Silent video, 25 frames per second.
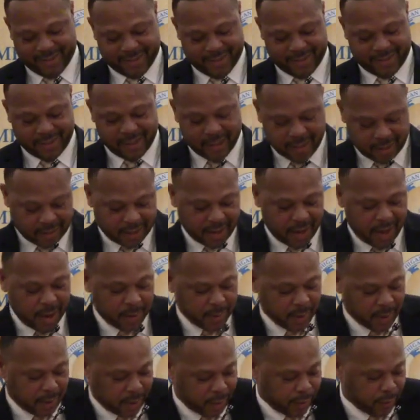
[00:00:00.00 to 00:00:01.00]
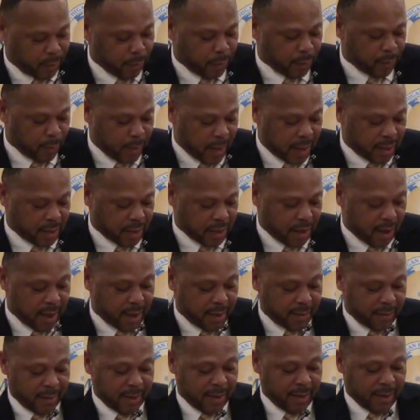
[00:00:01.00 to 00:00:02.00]
Six times I interviewed for my
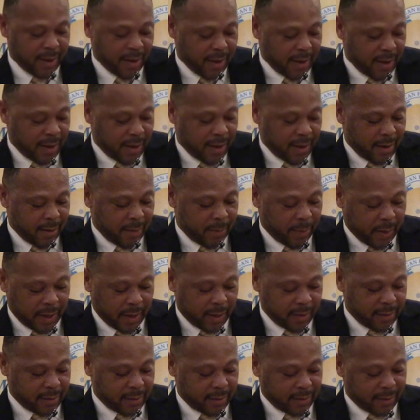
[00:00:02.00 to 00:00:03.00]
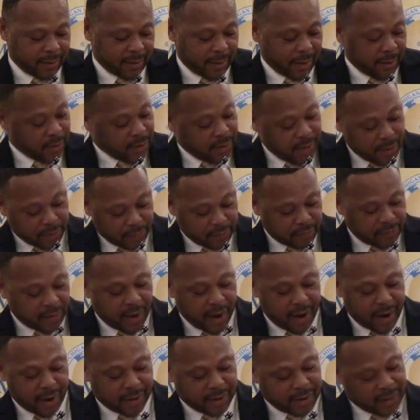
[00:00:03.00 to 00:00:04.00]
job. But I was never
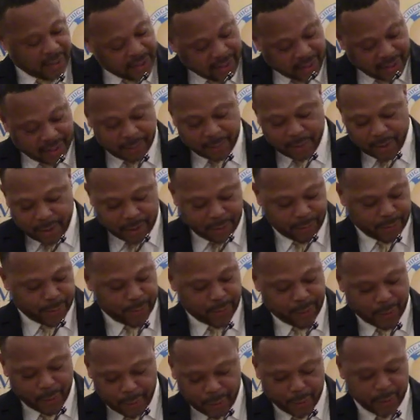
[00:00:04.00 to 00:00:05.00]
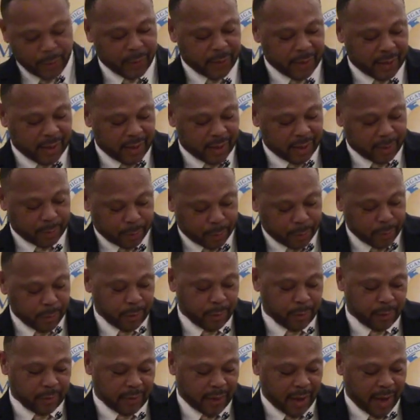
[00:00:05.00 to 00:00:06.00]
fired, I just had to keep interviewing over and over again to
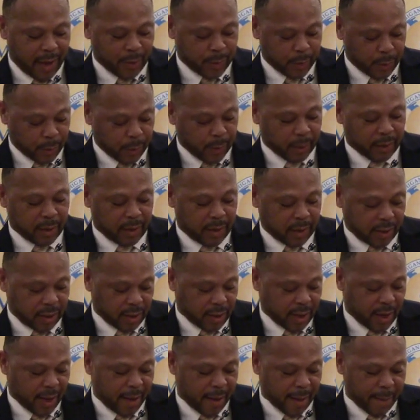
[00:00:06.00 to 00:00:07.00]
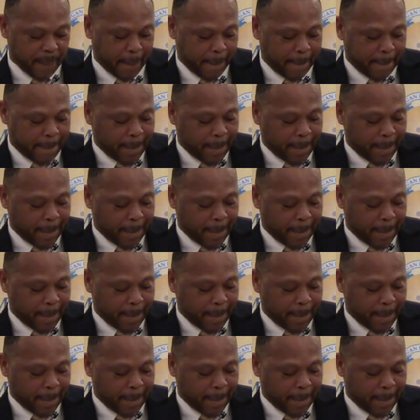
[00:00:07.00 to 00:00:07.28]
prove I was worthy of the job.